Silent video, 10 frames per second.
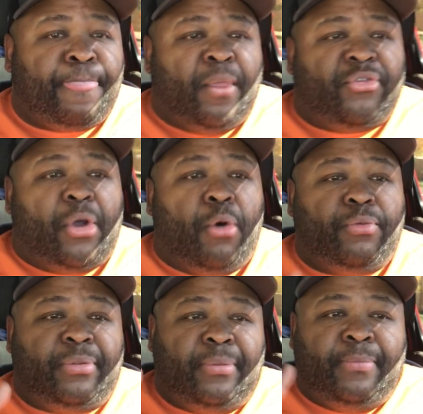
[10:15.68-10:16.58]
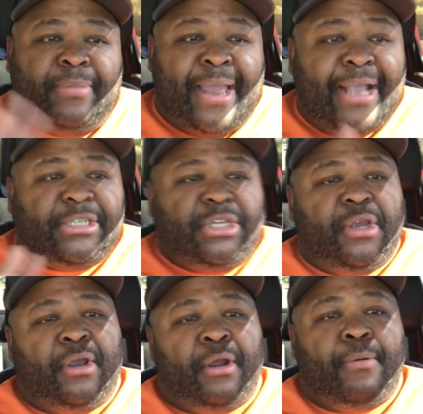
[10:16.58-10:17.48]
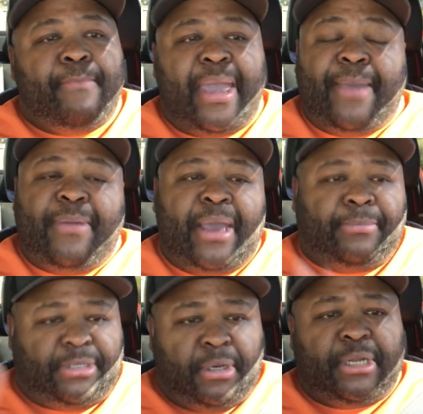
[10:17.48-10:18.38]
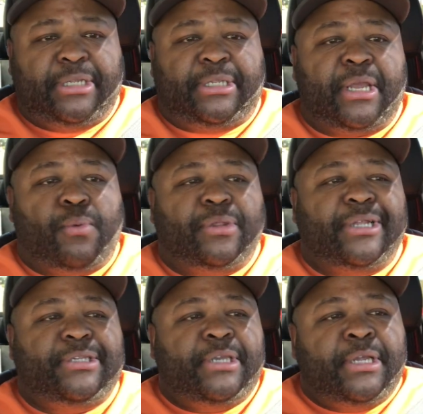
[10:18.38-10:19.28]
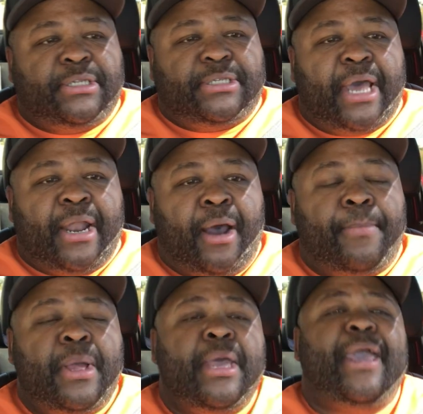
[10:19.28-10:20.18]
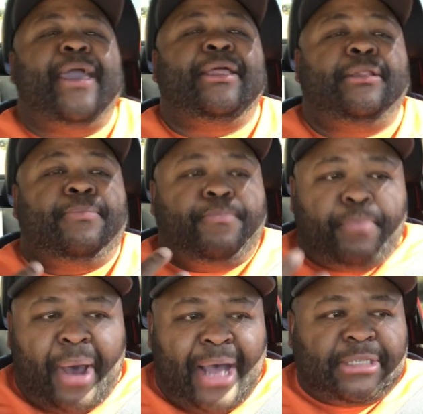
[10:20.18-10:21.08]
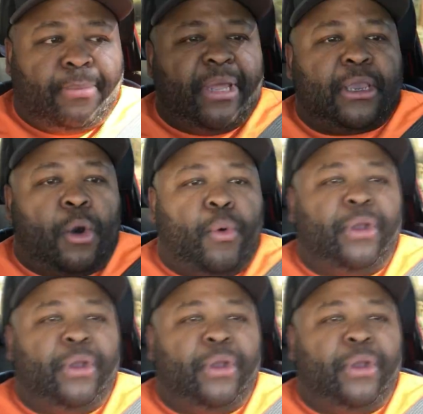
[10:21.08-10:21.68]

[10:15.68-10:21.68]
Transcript: So next year, maybe I'm still going to stick with the tent setup and possibly go